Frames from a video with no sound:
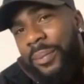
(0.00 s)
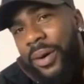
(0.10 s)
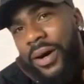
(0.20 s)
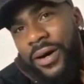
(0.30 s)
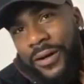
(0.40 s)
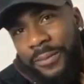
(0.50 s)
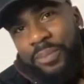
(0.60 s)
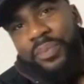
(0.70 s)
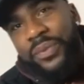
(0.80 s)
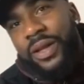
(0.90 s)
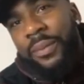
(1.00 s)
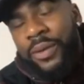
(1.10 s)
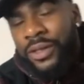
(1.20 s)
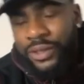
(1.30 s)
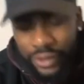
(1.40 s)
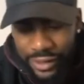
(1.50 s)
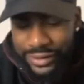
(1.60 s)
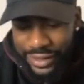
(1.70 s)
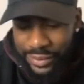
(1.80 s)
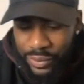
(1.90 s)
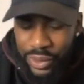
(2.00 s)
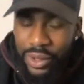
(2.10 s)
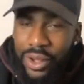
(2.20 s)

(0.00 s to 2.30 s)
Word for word: But um, I'm gonna start staying more